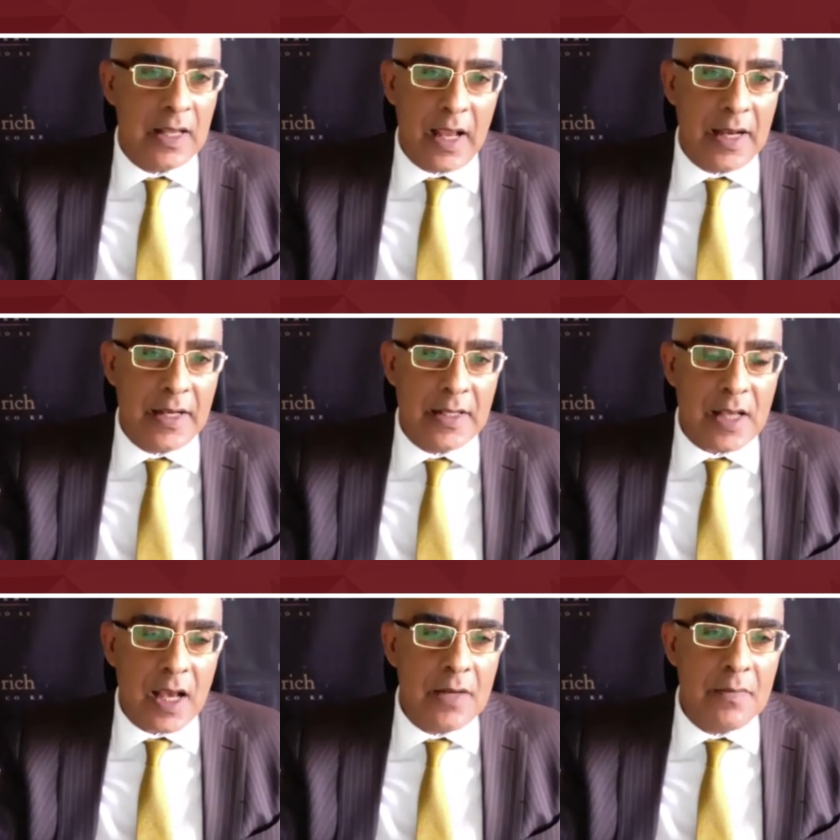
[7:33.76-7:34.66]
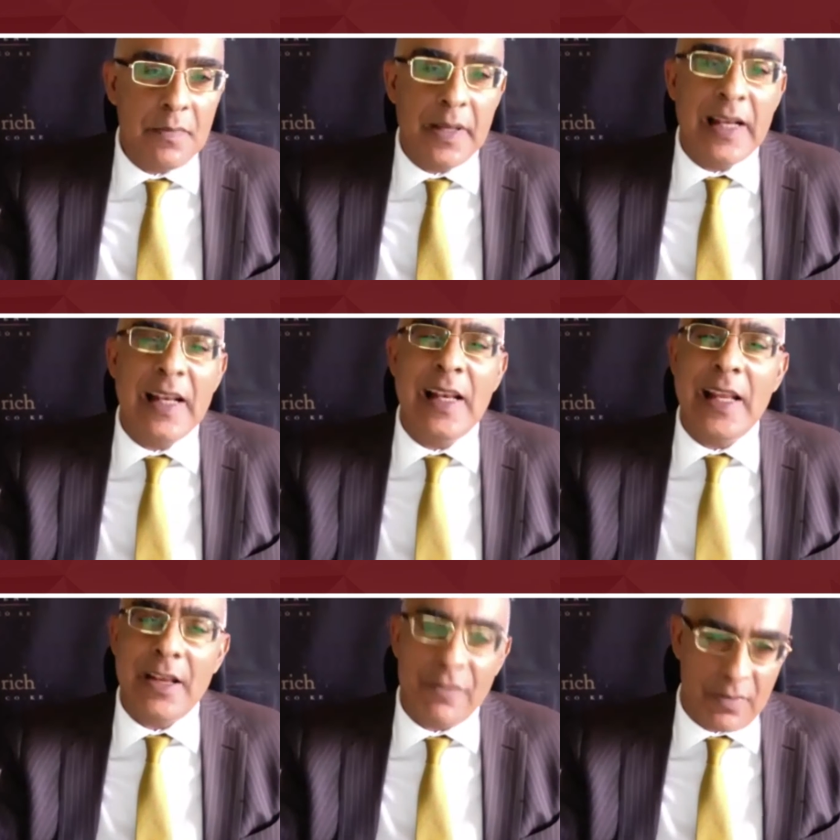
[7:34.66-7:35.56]
and yes, it's
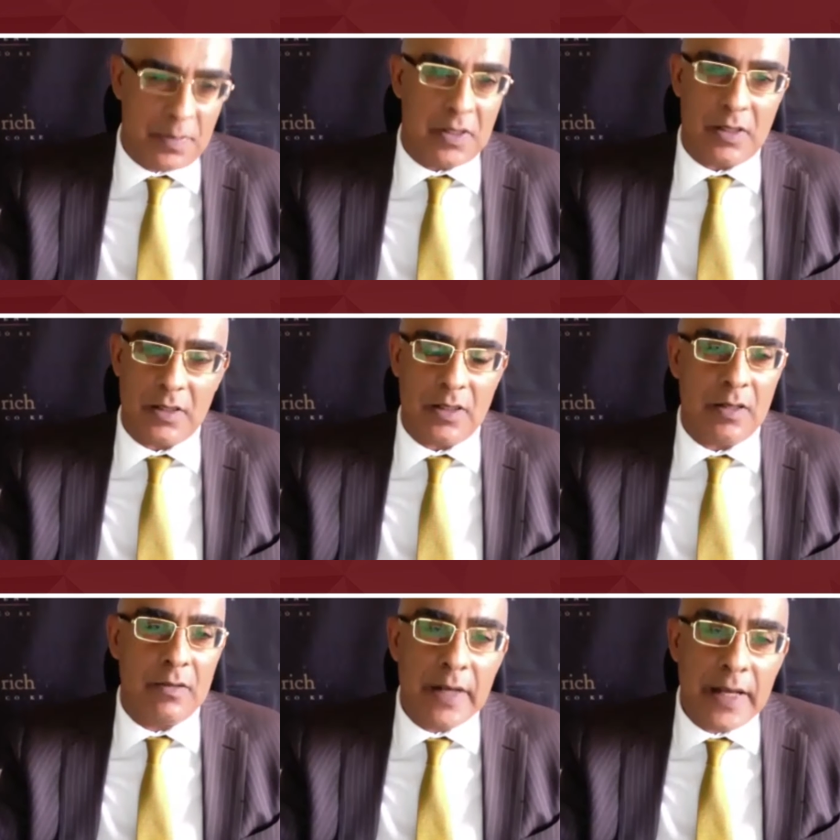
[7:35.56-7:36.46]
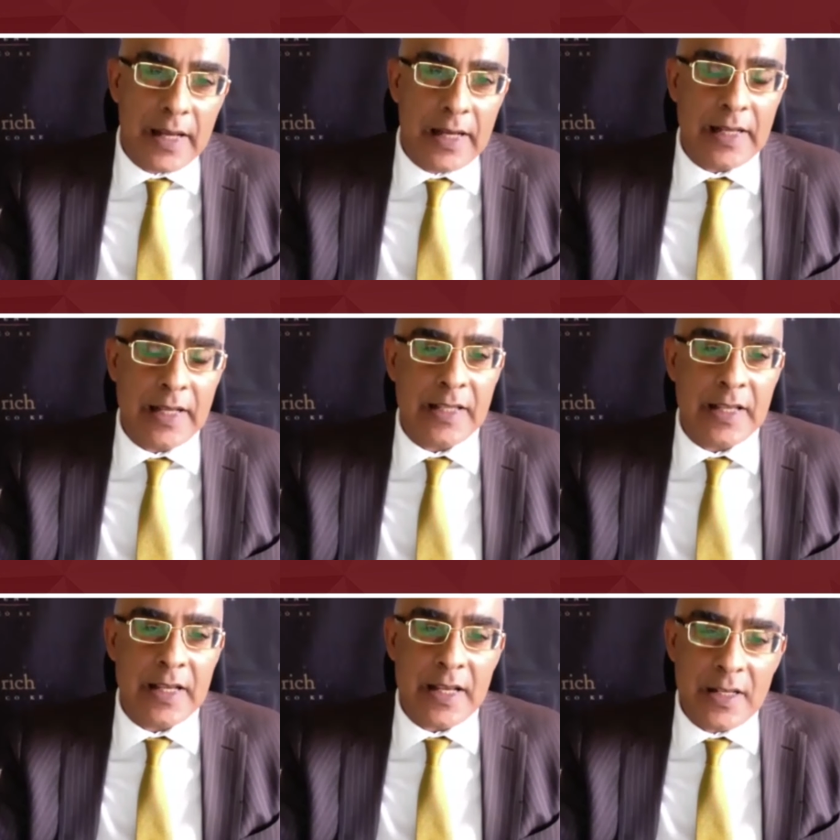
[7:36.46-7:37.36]
unbelievable, really,
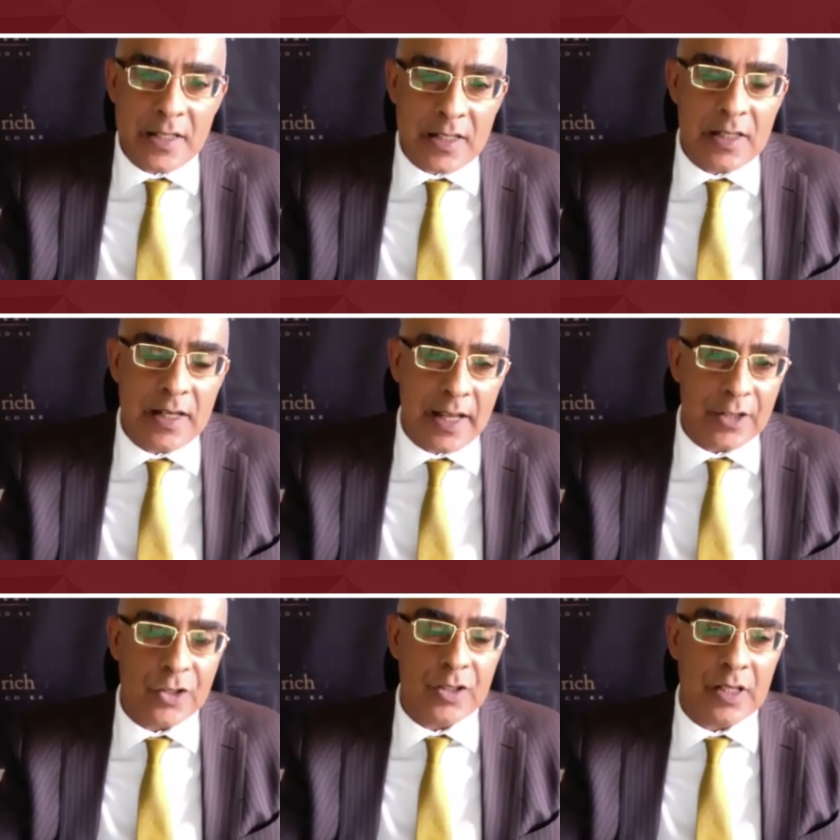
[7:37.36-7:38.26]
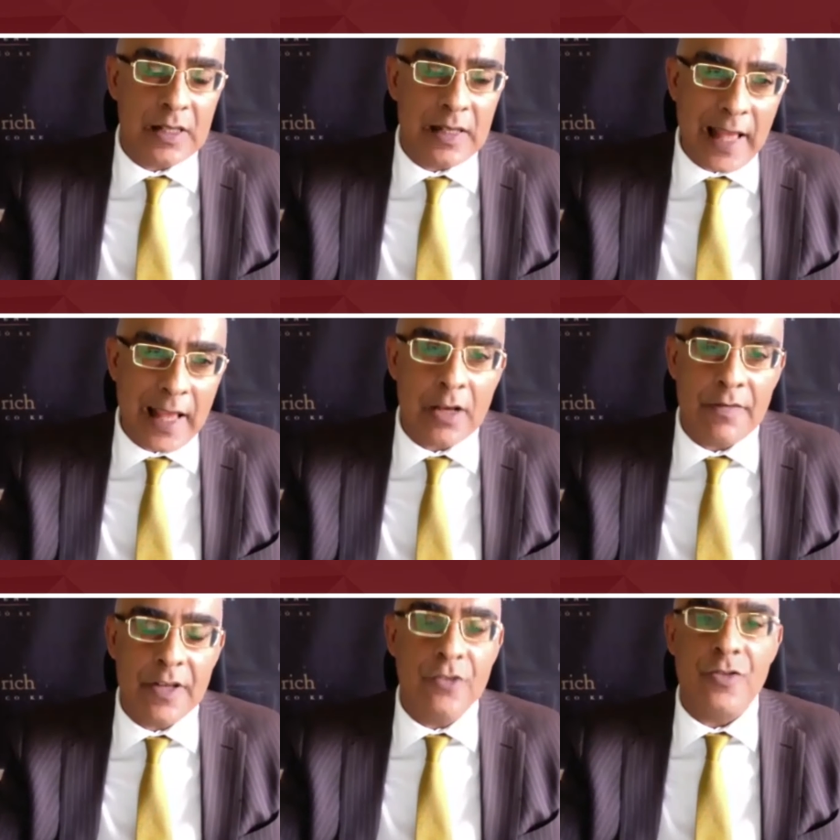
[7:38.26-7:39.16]
the lack of
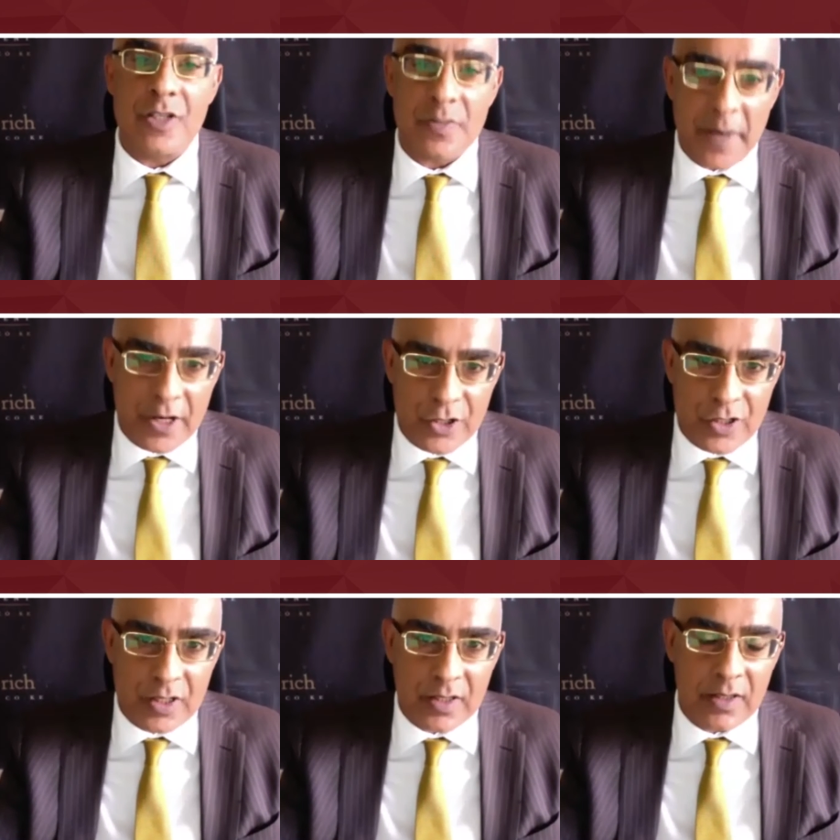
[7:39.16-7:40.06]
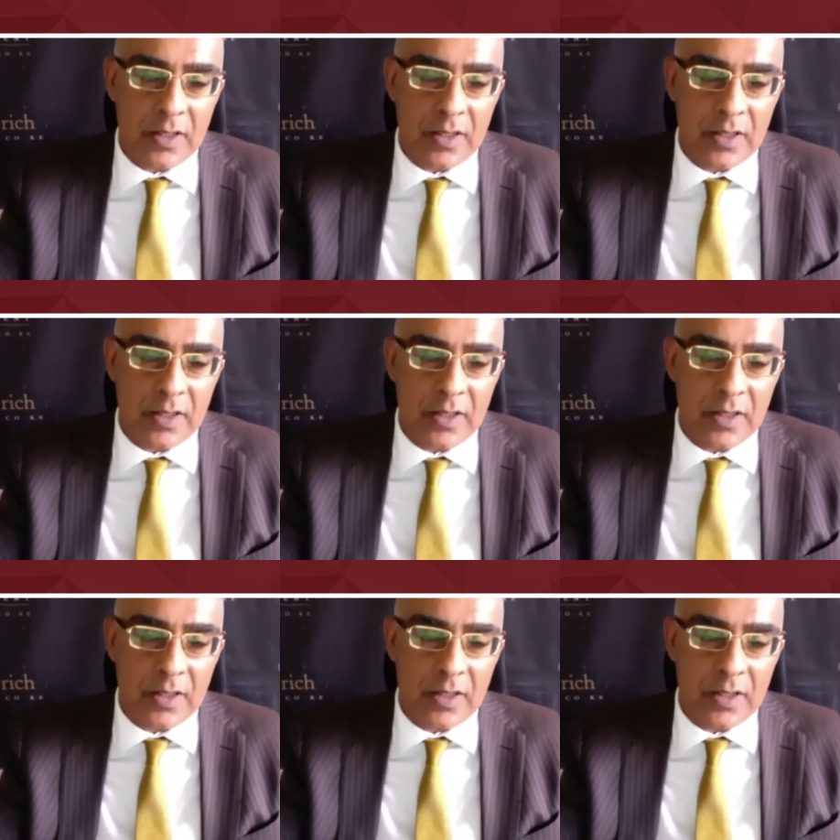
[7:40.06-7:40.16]
introspection,